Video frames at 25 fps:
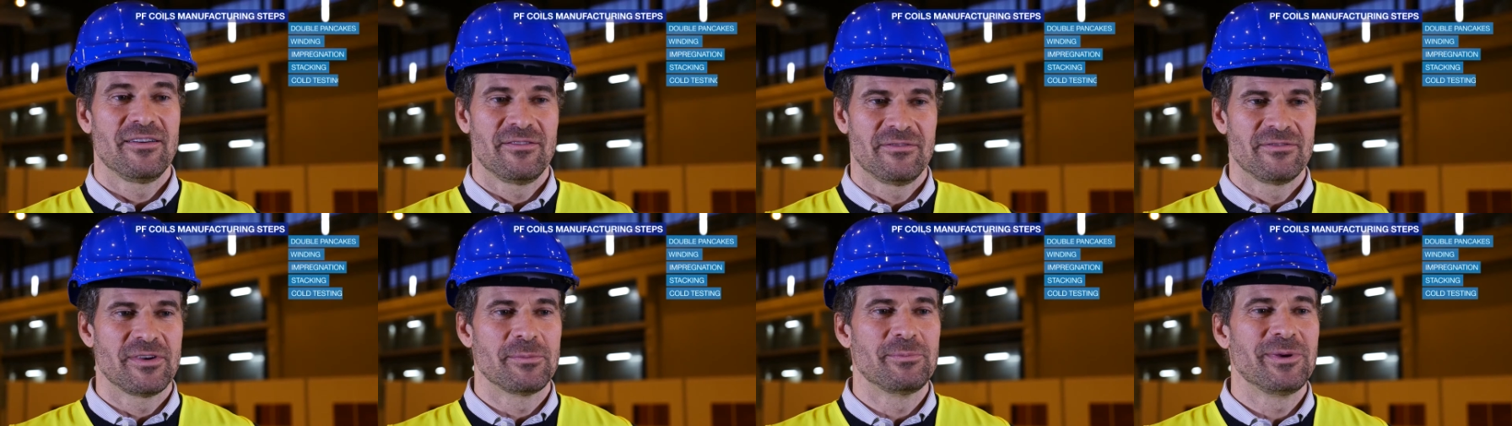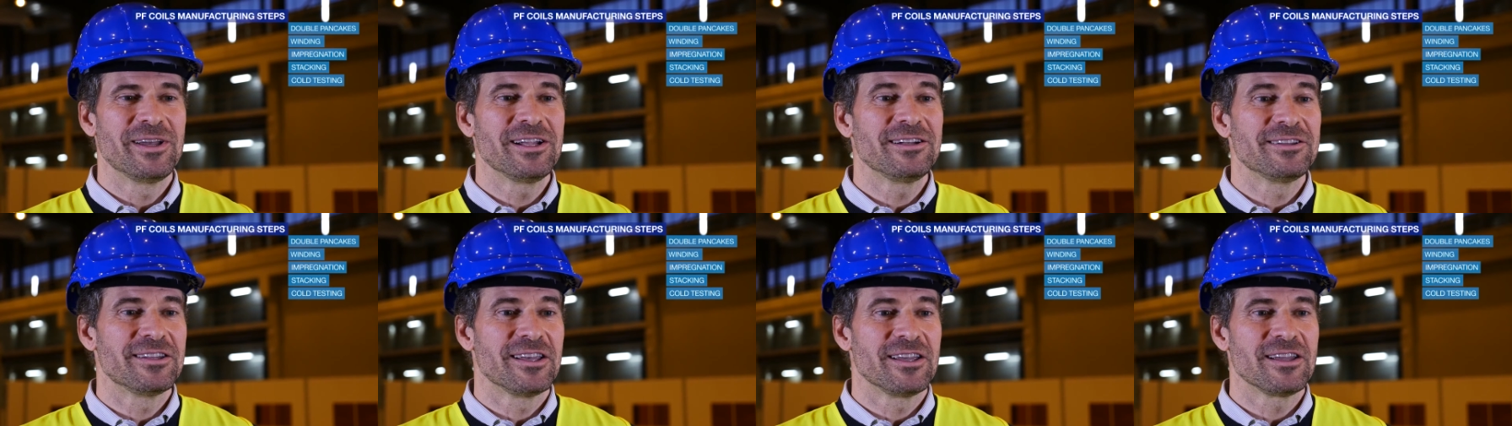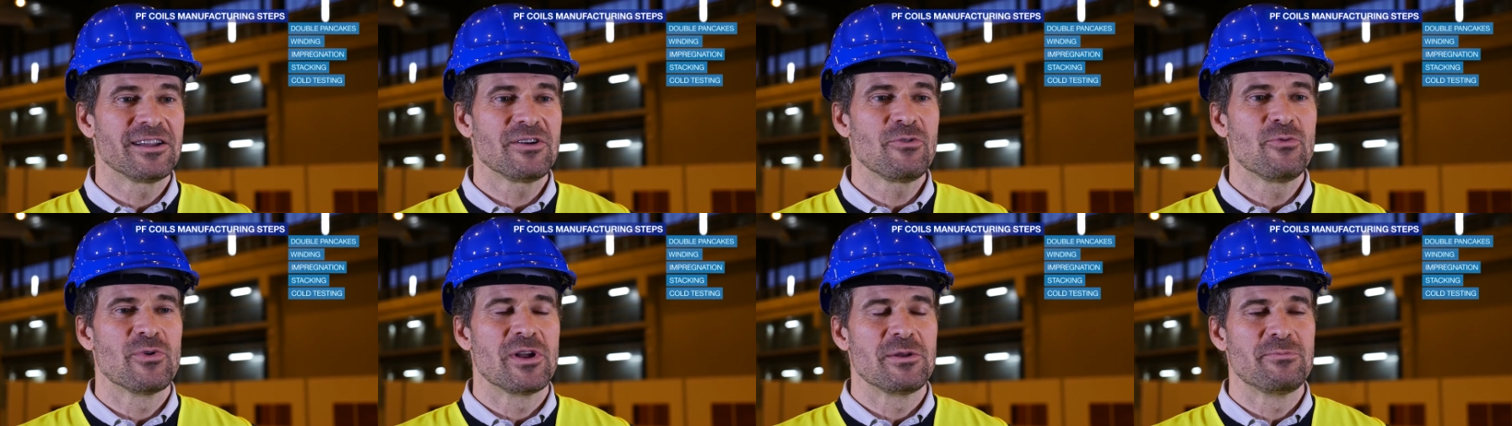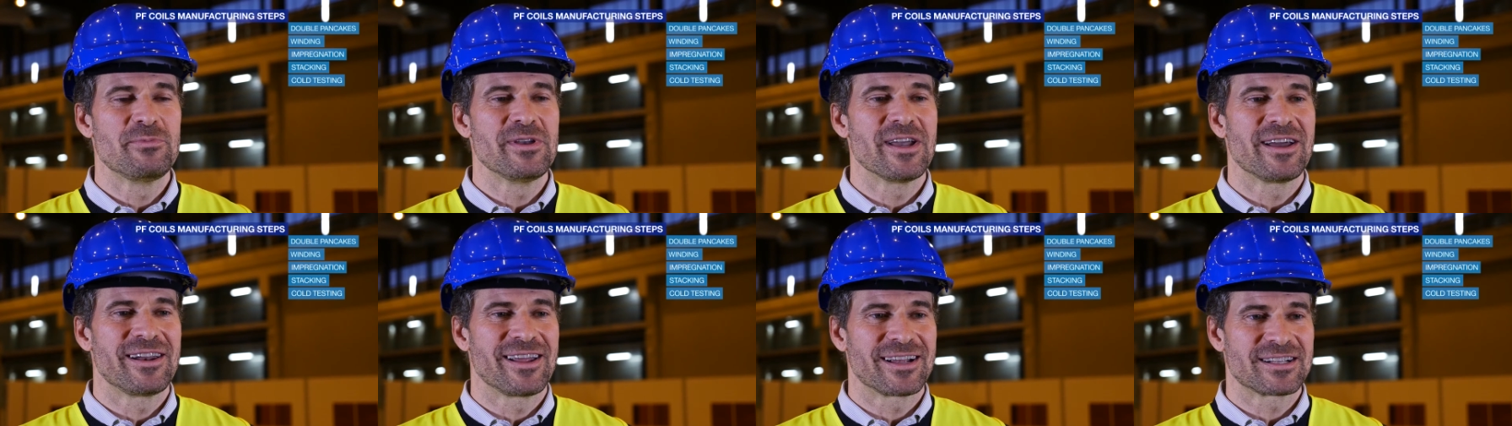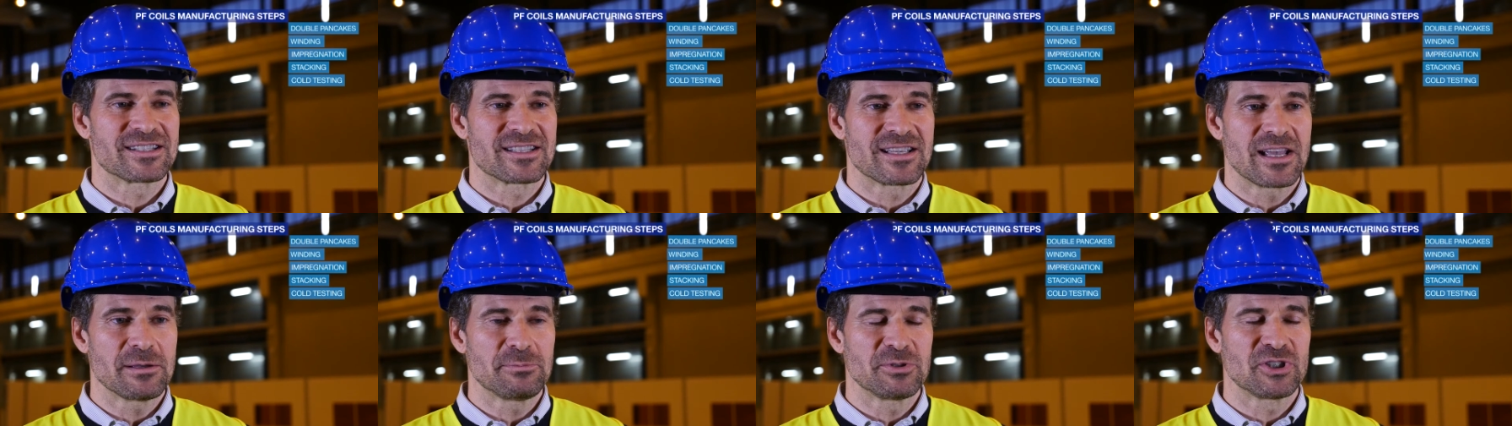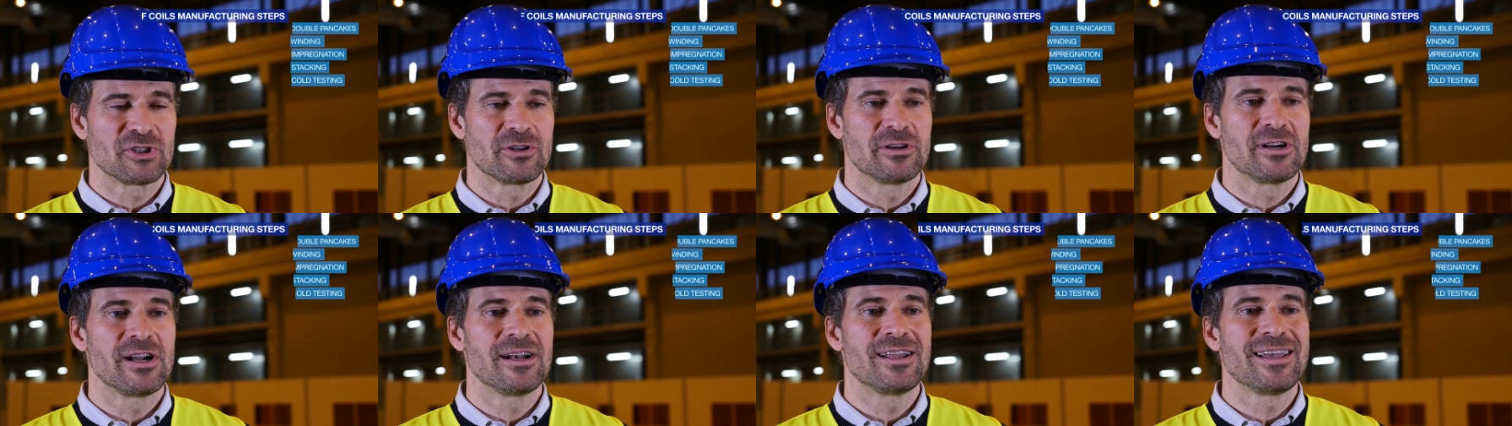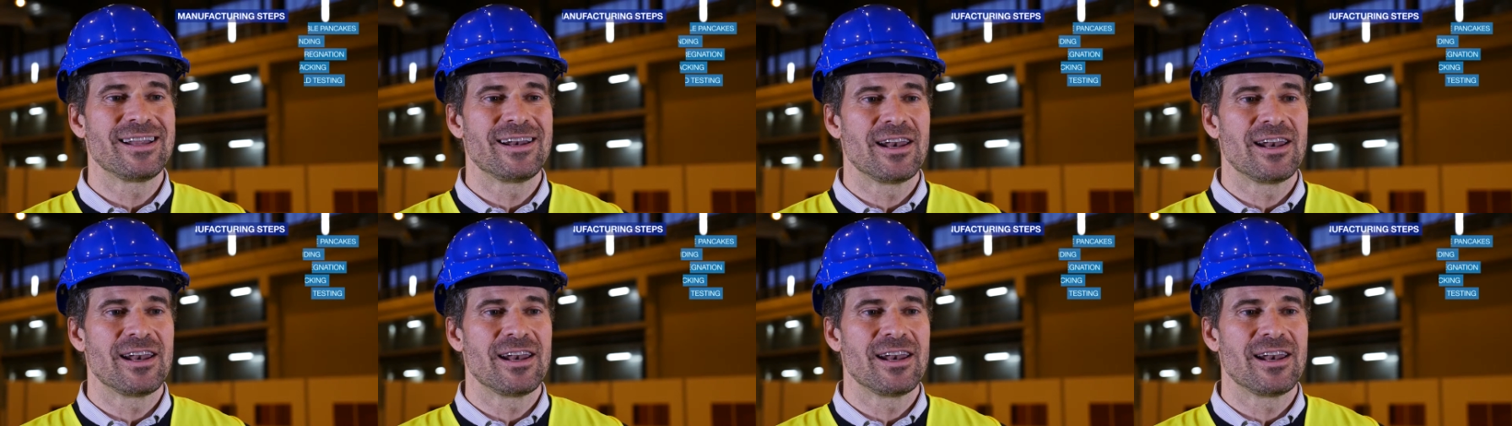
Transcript: The building will be an exceptionally